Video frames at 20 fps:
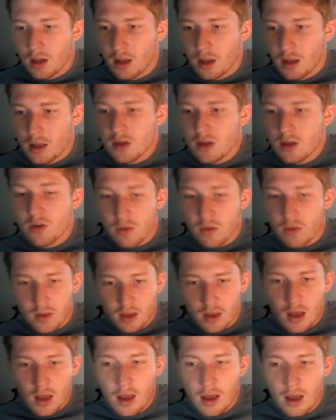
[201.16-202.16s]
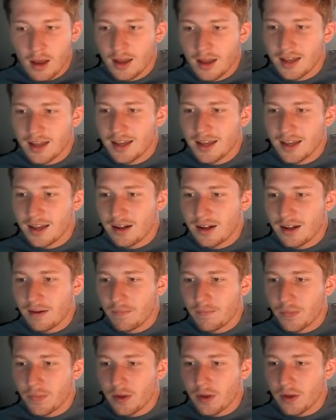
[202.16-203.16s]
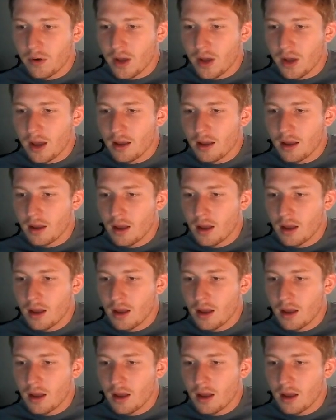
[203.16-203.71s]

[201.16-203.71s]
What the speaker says: Interesting. Okay.